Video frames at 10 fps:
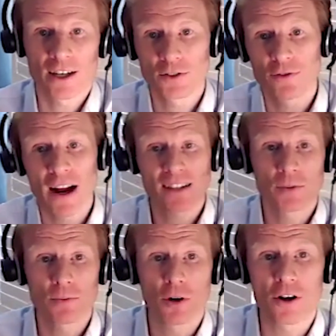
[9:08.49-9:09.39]
as
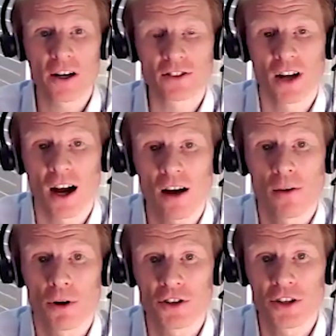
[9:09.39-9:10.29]
vaccine progress and higher
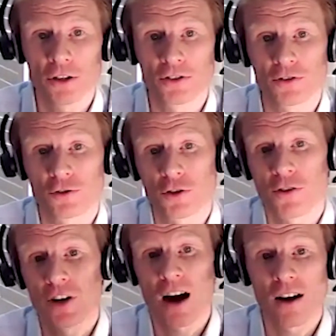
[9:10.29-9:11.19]
bond yields have
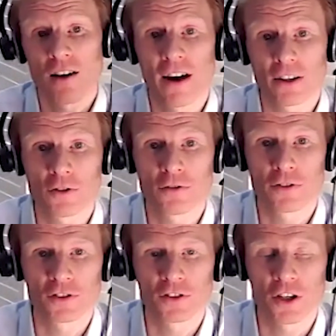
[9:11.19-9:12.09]
driven a higher value
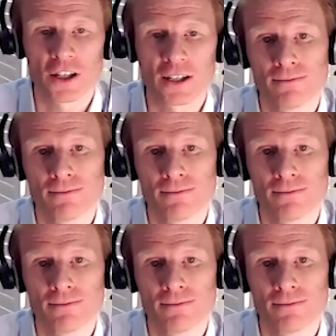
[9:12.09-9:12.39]
for sterling.